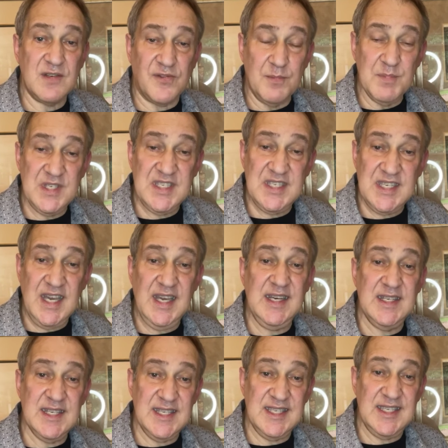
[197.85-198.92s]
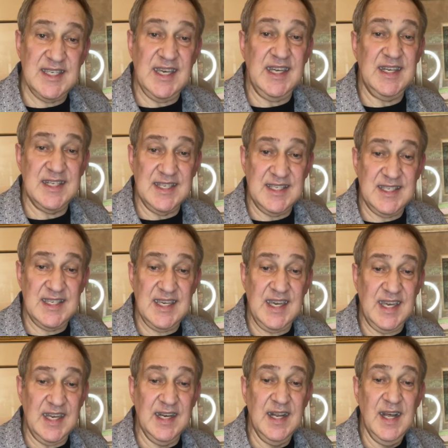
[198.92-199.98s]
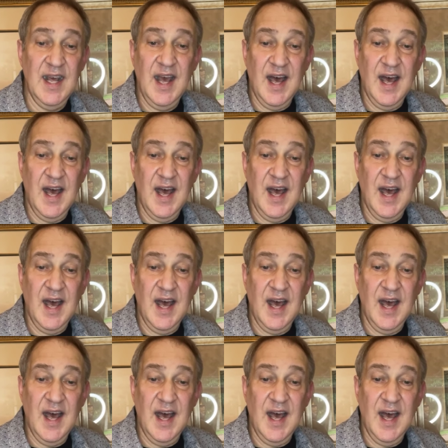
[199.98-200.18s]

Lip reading: from scene to scene to scene.